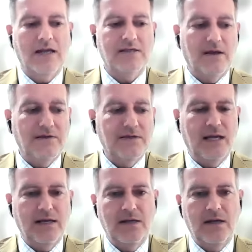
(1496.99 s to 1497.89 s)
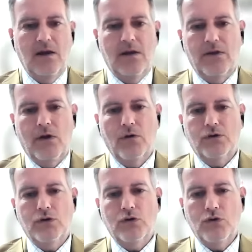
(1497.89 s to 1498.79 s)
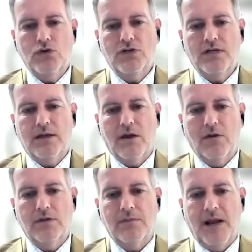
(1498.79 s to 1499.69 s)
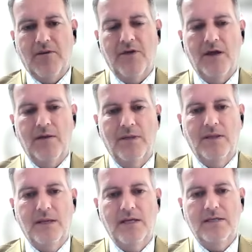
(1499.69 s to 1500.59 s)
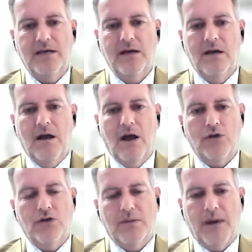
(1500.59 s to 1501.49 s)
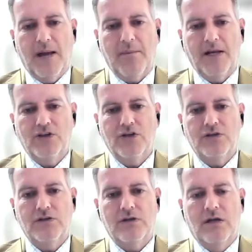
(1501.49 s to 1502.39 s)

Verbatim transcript: As I've said, those who usually go to bat for in the media are usually backbenchers.